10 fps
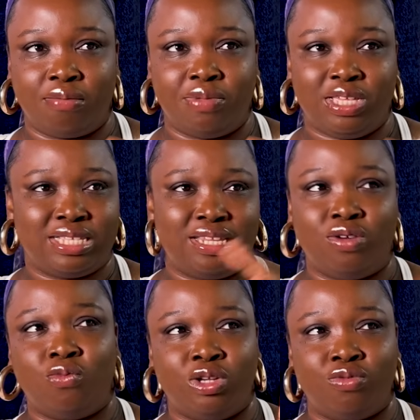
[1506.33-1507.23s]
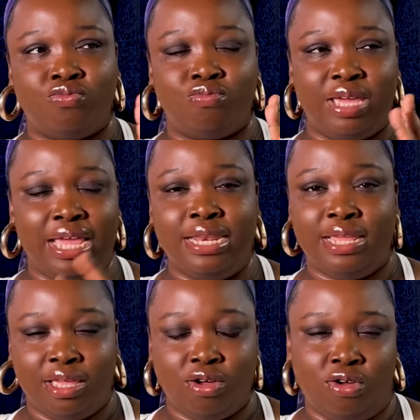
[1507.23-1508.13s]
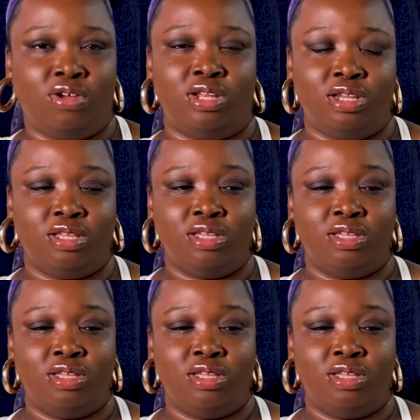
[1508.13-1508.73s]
because I didn't want to end it on,